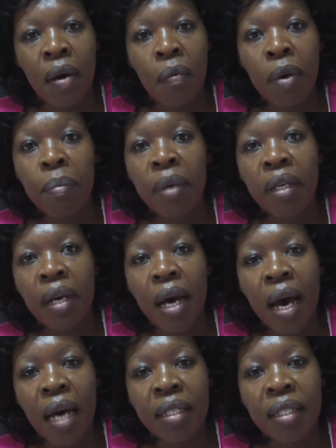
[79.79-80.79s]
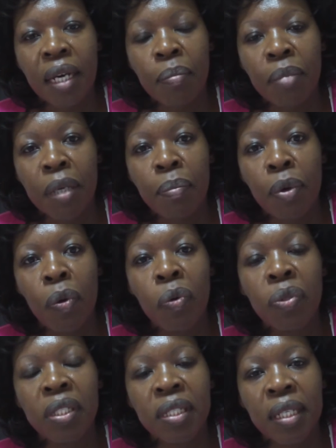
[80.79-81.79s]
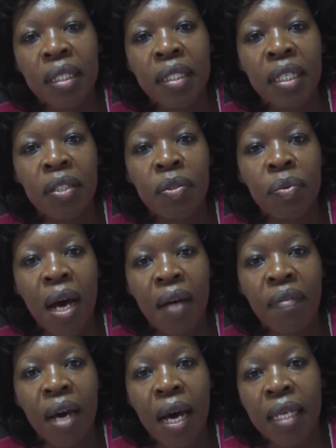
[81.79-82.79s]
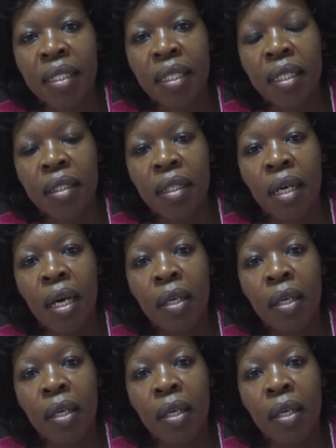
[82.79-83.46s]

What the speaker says: Women and young people who still need to have access